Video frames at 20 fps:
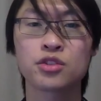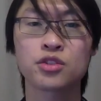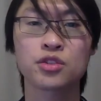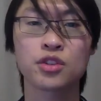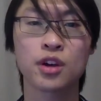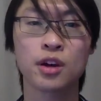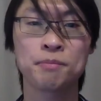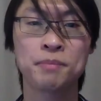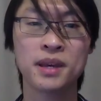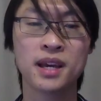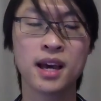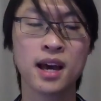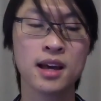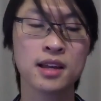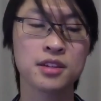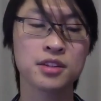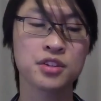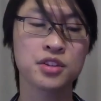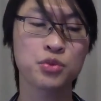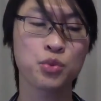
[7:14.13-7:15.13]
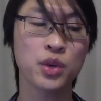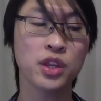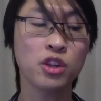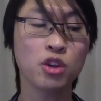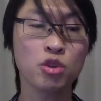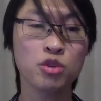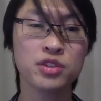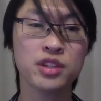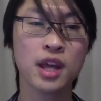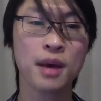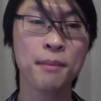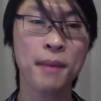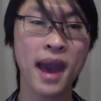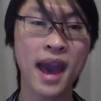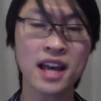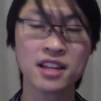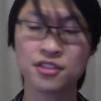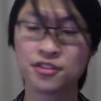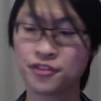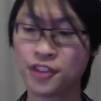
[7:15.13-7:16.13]
because we use them
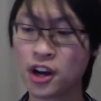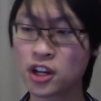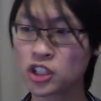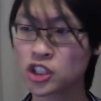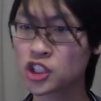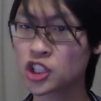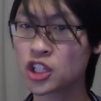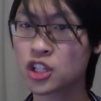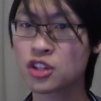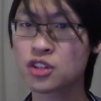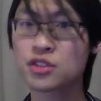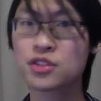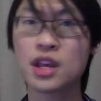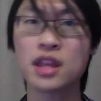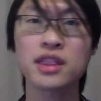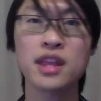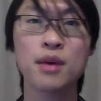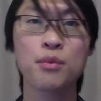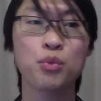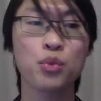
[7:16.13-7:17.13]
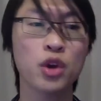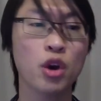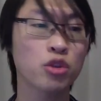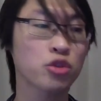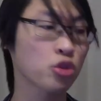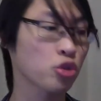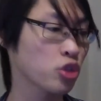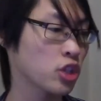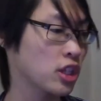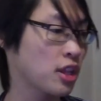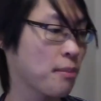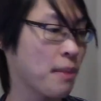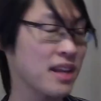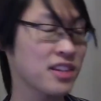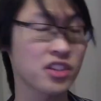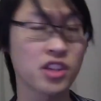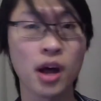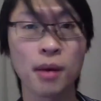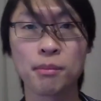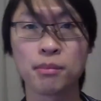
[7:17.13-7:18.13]
as functions and then we also treat them as
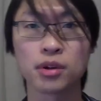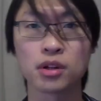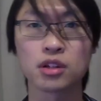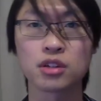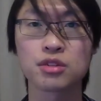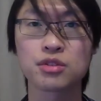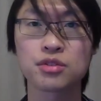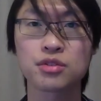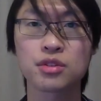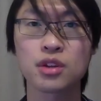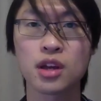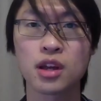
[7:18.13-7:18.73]
numbers.